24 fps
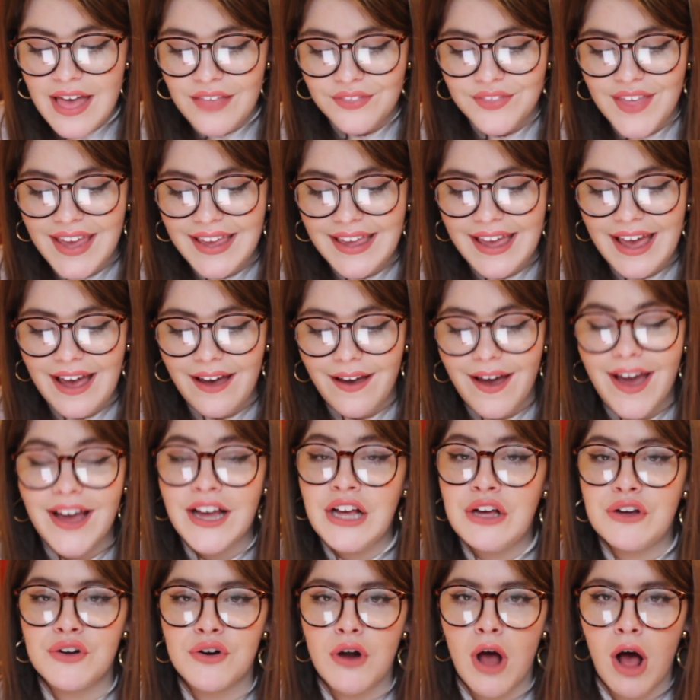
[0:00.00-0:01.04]
they get a
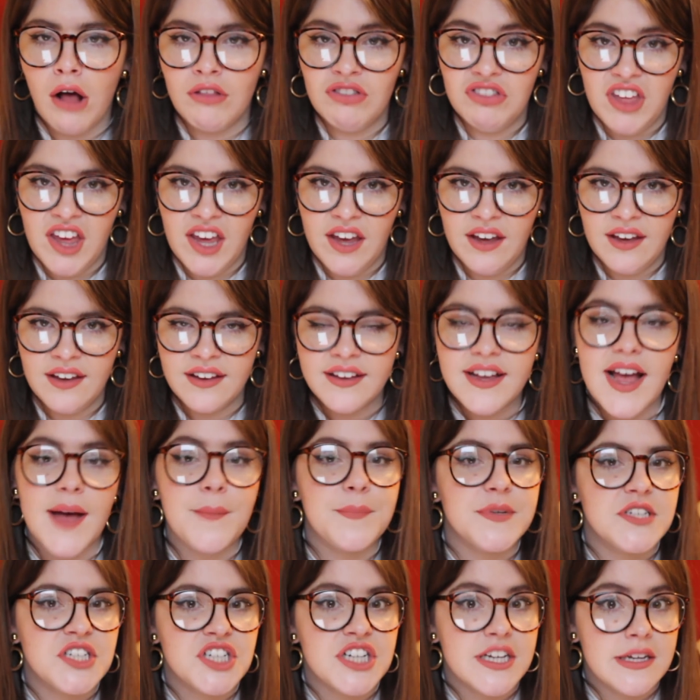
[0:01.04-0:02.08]
grande
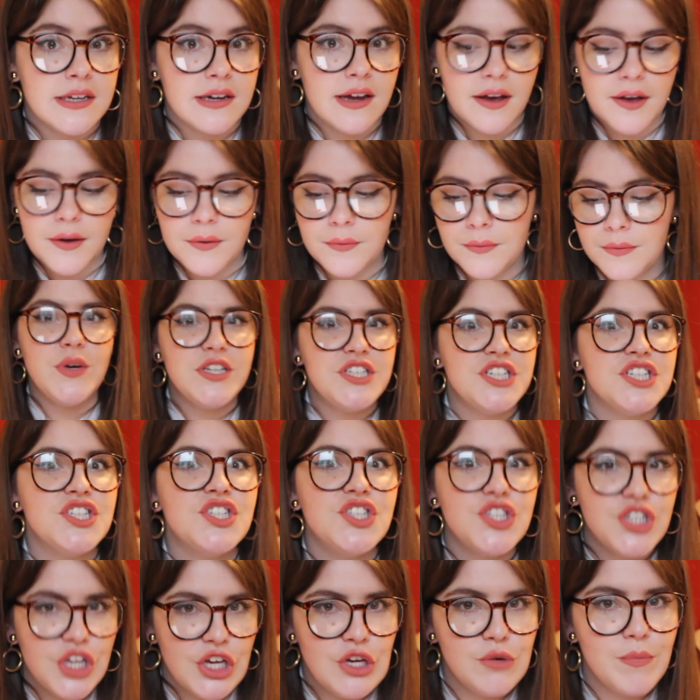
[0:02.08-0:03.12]
cappuccino, which is
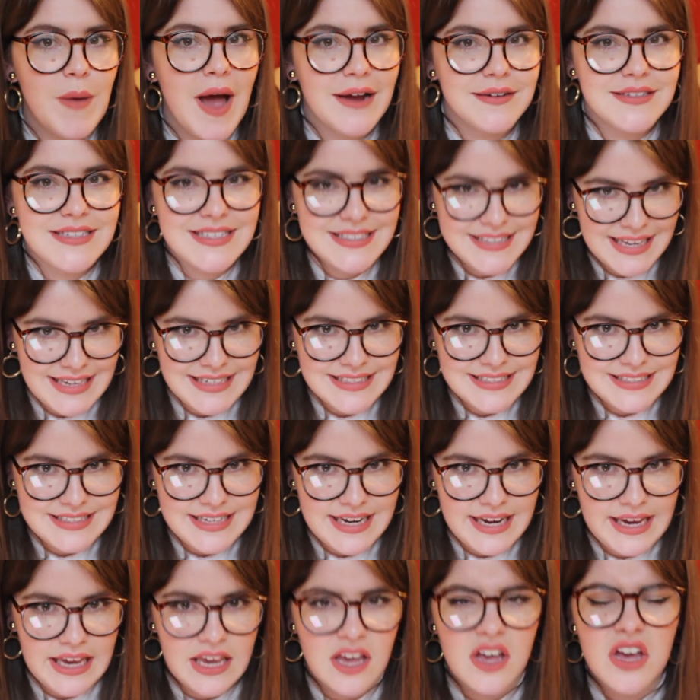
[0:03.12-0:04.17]

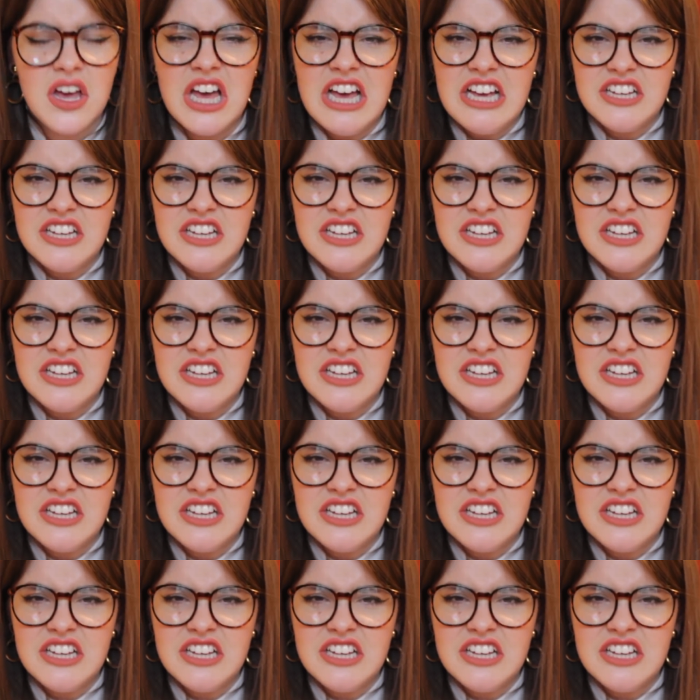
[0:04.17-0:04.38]
£2.60.